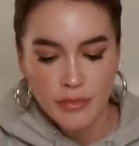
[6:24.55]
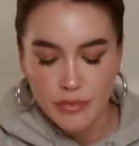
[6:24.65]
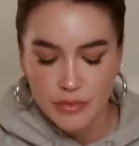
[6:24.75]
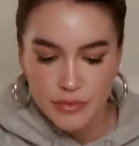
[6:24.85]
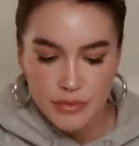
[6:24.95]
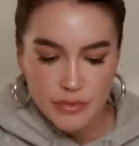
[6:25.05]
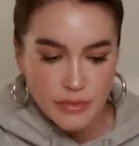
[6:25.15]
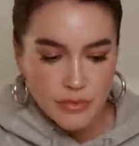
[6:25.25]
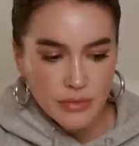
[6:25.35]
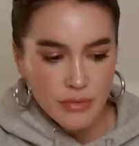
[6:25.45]

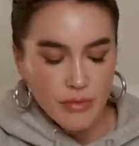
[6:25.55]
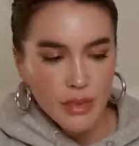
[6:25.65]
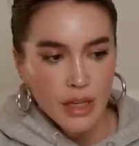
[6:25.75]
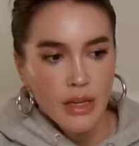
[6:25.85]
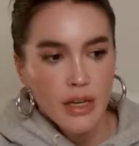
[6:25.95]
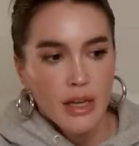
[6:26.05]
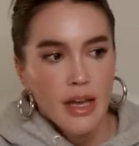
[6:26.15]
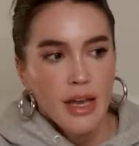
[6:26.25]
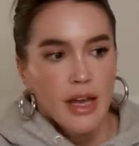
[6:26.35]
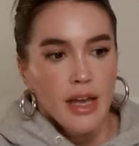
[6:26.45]

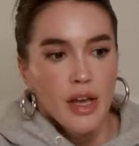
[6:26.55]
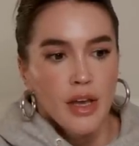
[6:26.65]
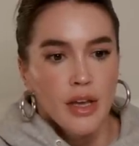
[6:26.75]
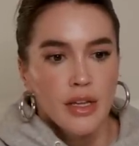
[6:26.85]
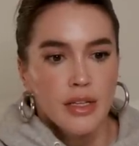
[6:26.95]
(silence)